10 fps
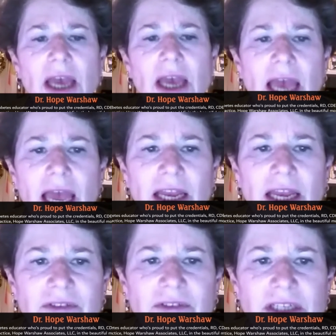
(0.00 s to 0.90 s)
and I've
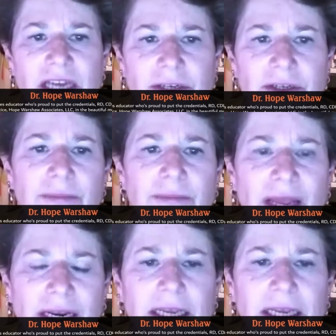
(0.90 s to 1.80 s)
attended
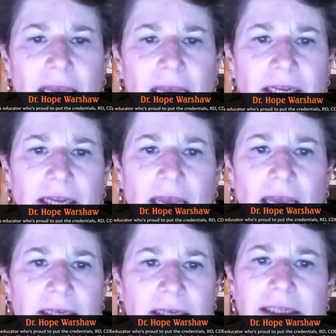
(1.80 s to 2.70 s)
many ADA
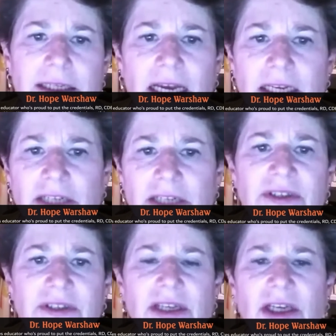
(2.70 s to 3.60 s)
scientific
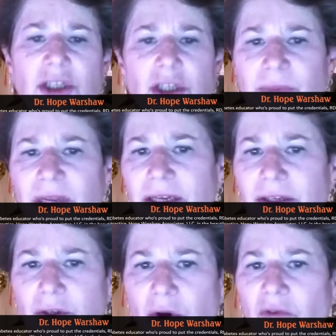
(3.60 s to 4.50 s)
session meetings
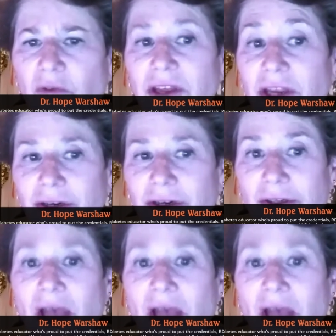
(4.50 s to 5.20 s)
over the years,